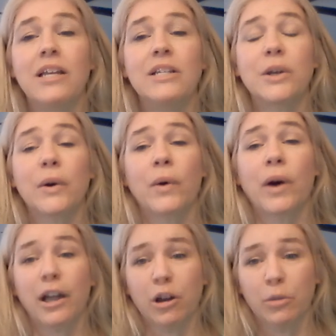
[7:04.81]
So
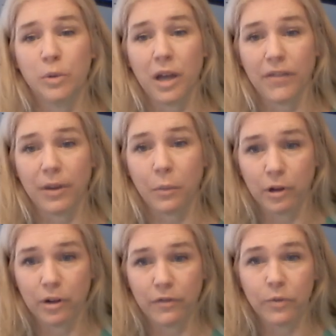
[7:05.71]
I hope you have a
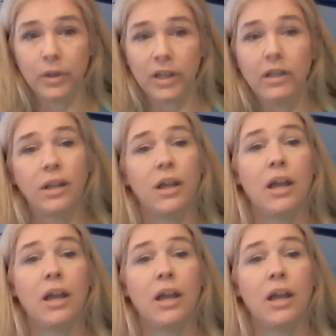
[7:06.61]
wonderful week,